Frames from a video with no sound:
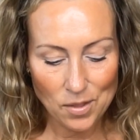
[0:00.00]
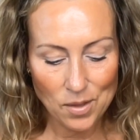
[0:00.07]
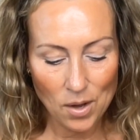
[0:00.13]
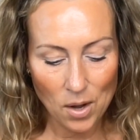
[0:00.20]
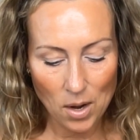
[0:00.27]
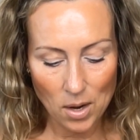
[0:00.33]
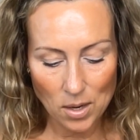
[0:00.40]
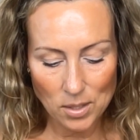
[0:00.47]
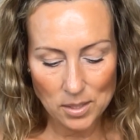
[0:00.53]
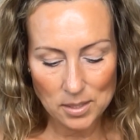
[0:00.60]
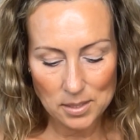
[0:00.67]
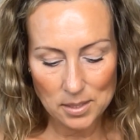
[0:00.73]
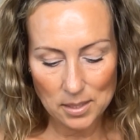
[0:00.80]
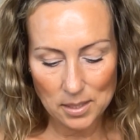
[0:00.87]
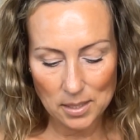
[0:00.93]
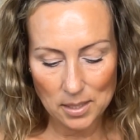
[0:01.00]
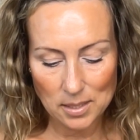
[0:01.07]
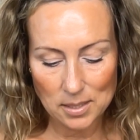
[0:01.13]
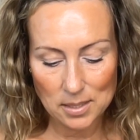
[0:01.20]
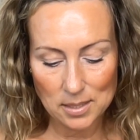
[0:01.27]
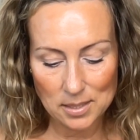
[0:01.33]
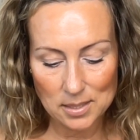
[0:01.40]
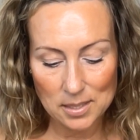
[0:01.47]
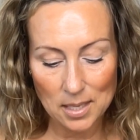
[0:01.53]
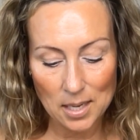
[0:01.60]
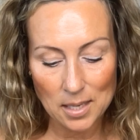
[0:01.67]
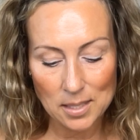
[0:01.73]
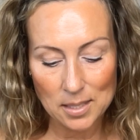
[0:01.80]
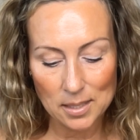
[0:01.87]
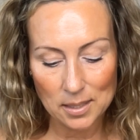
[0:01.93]
The heart is the key to
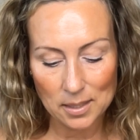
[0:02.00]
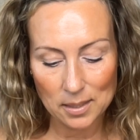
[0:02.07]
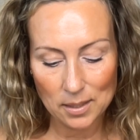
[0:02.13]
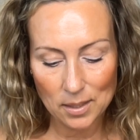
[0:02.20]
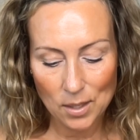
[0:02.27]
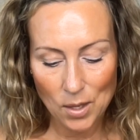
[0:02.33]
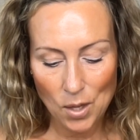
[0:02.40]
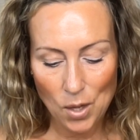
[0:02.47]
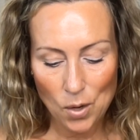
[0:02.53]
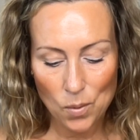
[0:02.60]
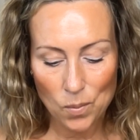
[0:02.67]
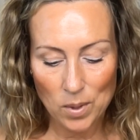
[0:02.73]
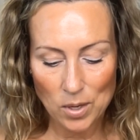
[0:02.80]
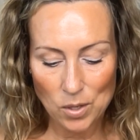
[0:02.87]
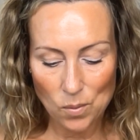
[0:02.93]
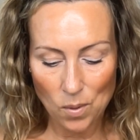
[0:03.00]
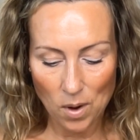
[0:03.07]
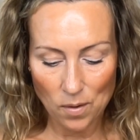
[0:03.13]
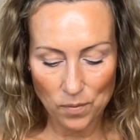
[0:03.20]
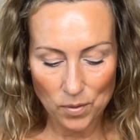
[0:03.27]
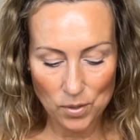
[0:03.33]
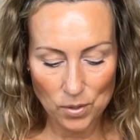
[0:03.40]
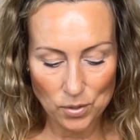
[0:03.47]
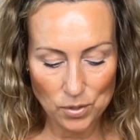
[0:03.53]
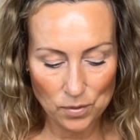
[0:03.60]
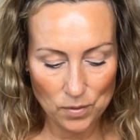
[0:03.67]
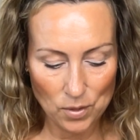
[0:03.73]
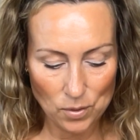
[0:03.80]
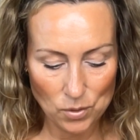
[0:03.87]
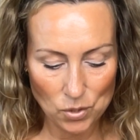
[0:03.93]
deciding where you offer your
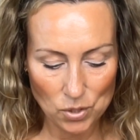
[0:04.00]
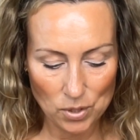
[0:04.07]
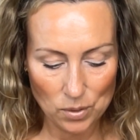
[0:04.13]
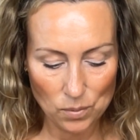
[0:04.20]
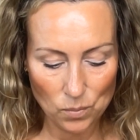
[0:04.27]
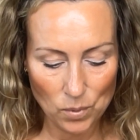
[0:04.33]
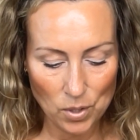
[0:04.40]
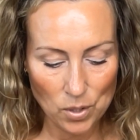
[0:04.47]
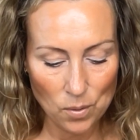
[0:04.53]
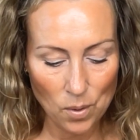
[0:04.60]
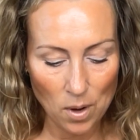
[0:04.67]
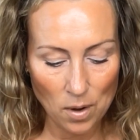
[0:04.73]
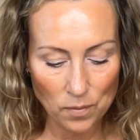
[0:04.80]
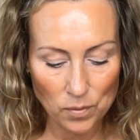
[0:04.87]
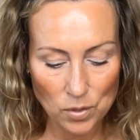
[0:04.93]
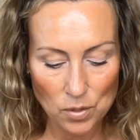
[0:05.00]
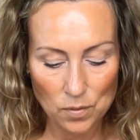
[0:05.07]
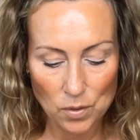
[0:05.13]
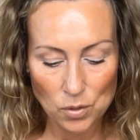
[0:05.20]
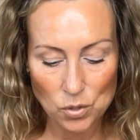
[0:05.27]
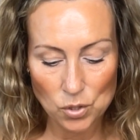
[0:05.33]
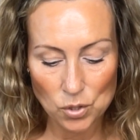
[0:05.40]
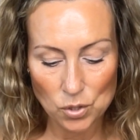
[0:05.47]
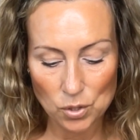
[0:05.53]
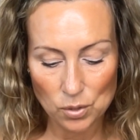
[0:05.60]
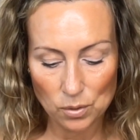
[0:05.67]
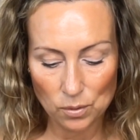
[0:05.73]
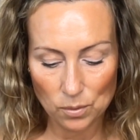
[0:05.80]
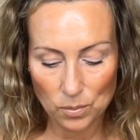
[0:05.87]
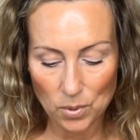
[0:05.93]
devotion, where you offer devotion to
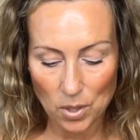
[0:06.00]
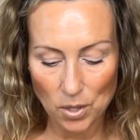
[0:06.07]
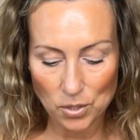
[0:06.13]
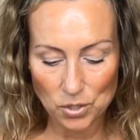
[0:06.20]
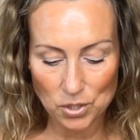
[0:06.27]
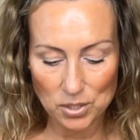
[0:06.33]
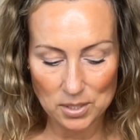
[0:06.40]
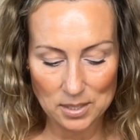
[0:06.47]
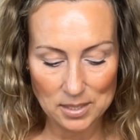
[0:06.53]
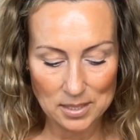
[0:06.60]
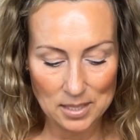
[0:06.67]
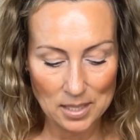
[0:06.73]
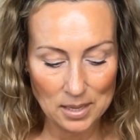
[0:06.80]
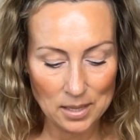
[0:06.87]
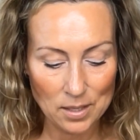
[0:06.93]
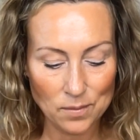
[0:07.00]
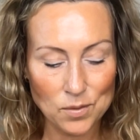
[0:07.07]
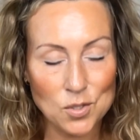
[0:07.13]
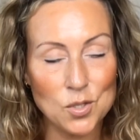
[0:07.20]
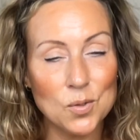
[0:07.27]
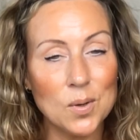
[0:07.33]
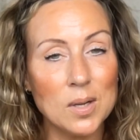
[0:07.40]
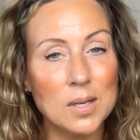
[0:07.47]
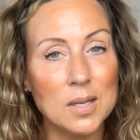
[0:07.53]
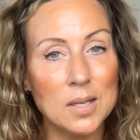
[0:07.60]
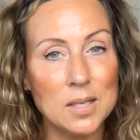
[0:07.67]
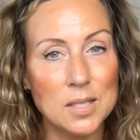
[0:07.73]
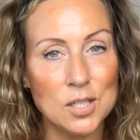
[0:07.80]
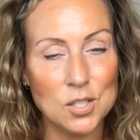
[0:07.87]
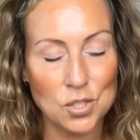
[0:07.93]
the group consciousness that loves you
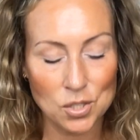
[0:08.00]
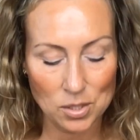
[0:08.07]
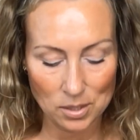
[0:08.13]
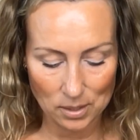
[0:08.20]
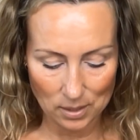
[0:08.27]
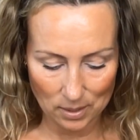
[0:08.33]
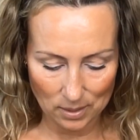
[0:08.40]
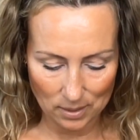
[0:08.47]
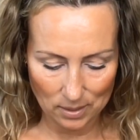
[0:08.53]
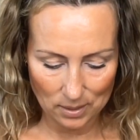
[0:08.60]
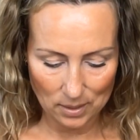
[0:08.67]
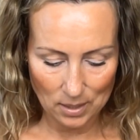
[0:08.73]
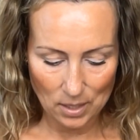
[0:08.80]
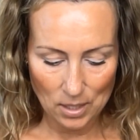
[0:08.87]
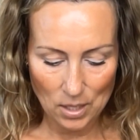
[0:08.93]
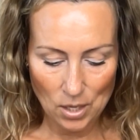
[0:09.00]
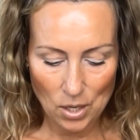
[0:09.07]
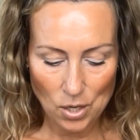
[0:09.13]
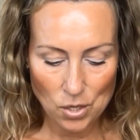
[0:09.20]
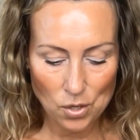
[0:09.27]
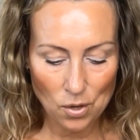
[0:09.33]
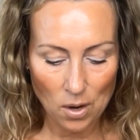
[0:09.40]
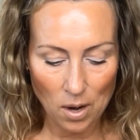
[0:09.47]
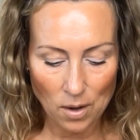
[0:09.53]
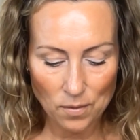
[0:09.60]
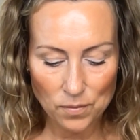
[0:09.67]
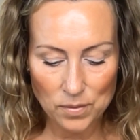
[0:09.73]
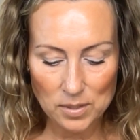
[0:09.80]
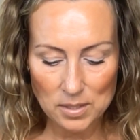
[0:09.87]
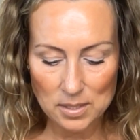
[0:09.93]
unconditionally. Your heart
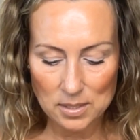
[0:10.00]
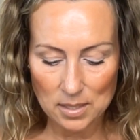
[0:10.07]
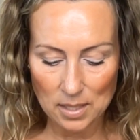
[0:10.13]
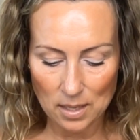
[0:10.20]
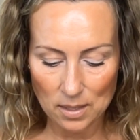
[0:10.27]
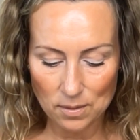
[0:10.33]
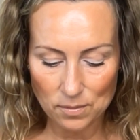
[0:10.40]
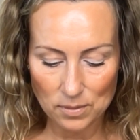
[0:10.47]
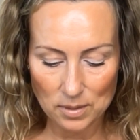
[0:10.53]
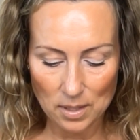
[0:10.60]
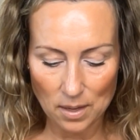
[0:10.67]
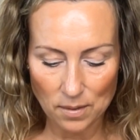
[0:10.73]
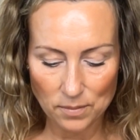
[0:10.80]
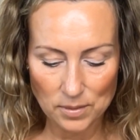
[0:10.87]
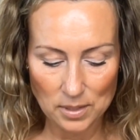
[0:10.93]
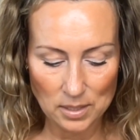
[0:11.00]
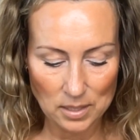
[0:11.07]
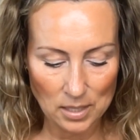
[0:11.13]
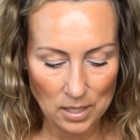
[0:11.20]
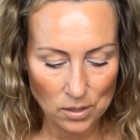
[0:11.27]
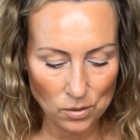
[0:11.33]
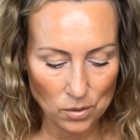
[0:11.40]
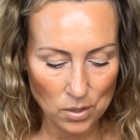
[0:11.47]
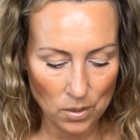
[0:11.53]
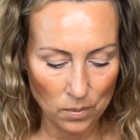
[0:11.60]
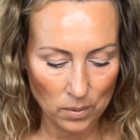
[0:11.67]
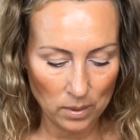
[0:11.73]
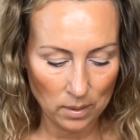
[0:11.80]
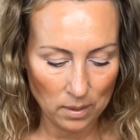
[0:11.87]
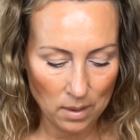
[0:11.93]
feels safe, loved, and an inner
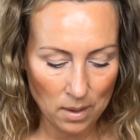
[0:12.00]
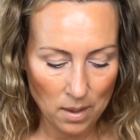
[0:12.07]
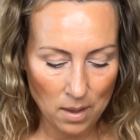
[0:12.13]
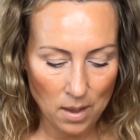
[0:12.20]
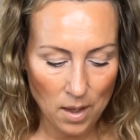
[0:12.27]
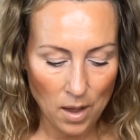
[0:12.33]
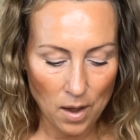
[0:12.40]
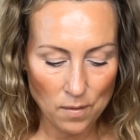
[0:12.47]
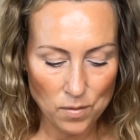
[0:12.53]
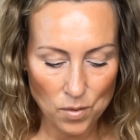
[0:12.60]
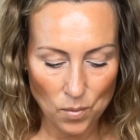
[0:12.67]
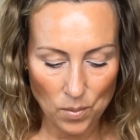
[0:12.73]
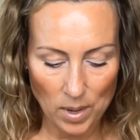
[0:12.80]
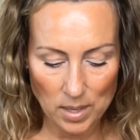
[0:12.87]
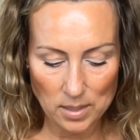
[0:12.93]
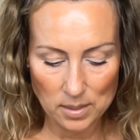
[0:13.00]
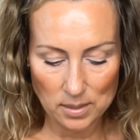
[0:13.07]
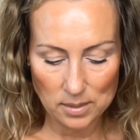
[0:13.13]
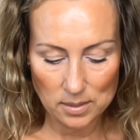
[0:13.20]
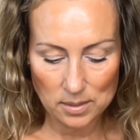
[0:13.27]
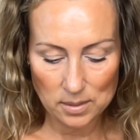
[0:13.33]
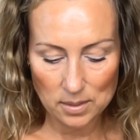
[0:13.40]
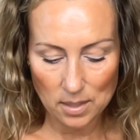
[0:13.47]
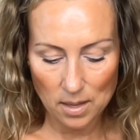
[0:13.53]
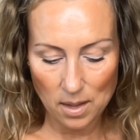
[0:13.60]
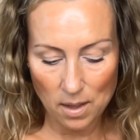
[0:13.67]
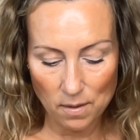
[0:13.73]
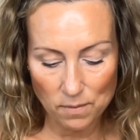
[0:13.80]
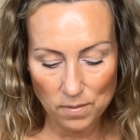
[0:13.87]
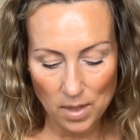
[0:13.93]
knowing of the rightness
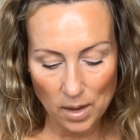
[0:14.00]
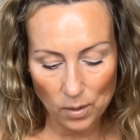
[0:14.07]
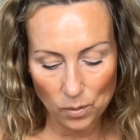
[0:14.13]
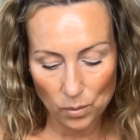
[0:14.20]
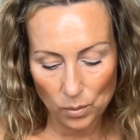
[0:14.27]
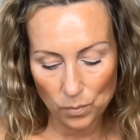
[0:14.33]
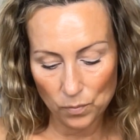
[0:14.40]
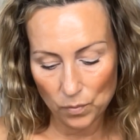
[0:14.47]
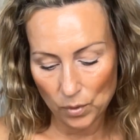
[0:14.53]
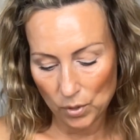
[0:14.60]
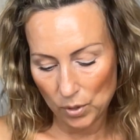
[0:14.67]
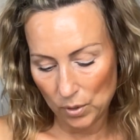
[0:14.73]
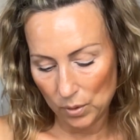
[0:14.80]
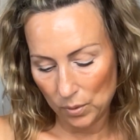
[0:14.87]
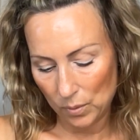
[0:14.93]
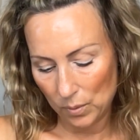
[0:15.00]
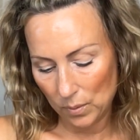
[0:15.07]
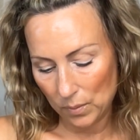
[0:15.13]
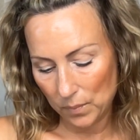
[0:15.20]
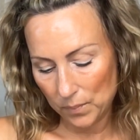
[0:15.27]
of that group for you.